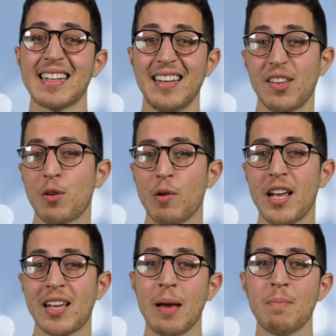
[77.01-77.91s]
Click-through
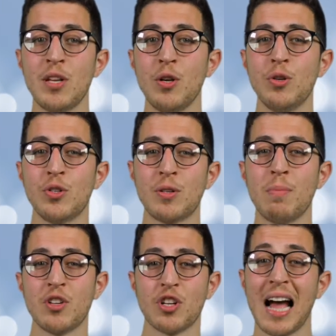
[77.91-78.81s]
rate can be used to
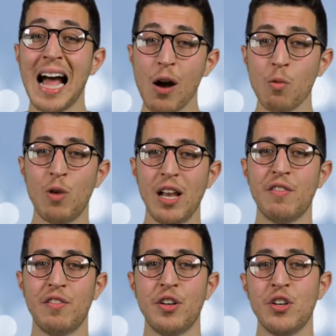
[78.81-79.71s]
measure how
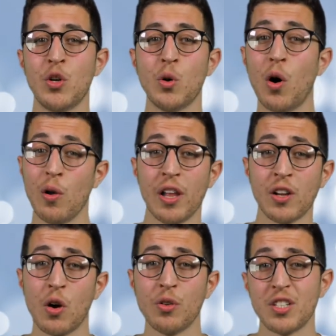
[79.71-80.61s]
relevant your online
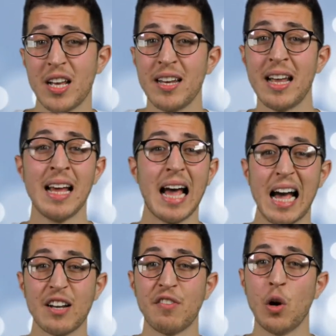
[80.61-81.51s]
content,
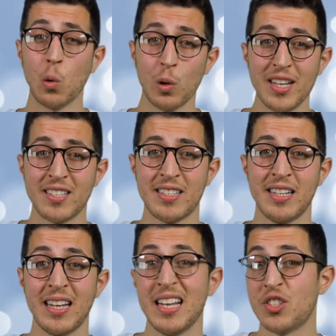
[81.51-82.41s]
advert or
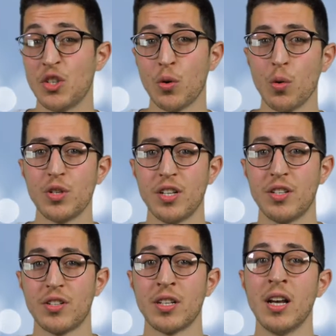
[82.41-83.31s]
listing is to your
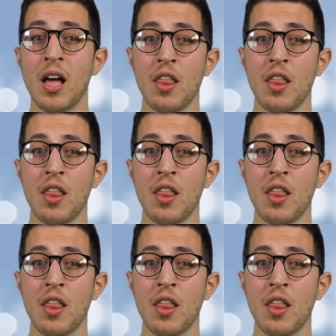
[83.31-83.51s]
audience.